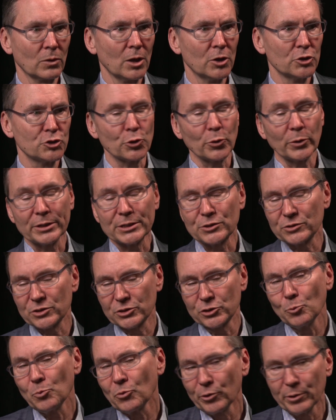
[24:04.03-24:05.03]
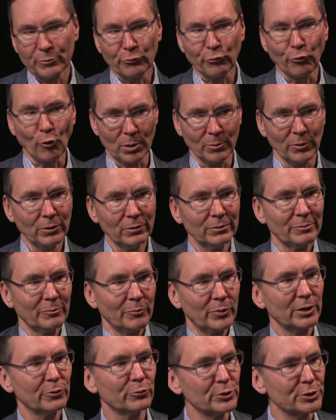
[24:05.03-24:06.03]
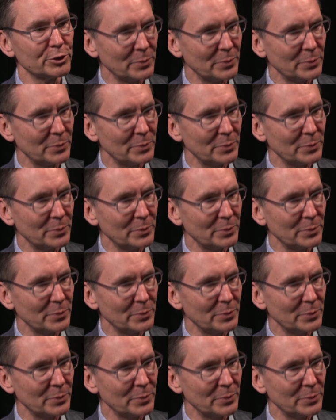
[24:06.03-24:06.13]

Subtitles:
Sure, it's super informal, but it was